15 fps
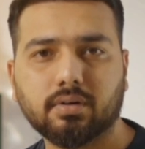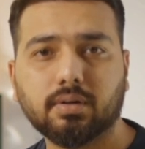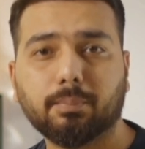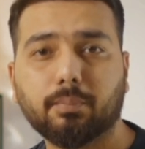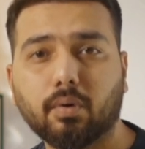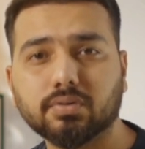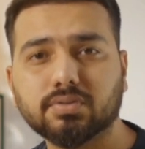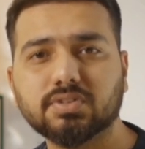the
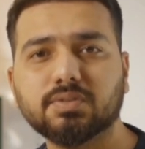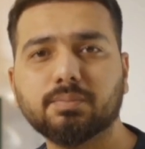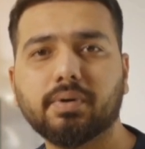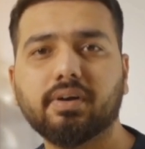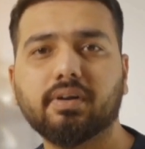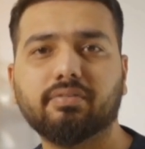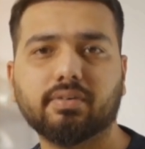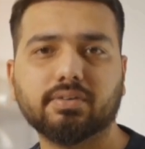process may
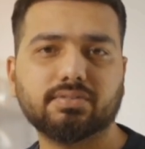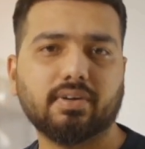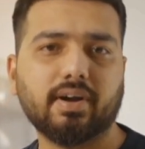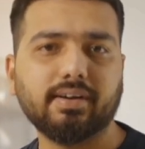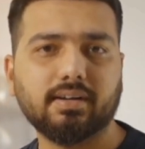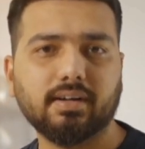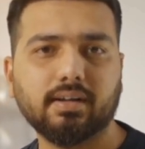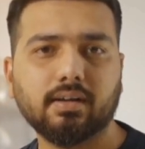differ
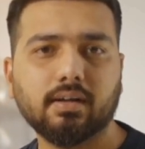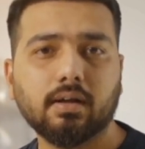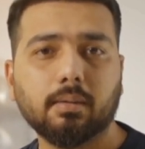slightly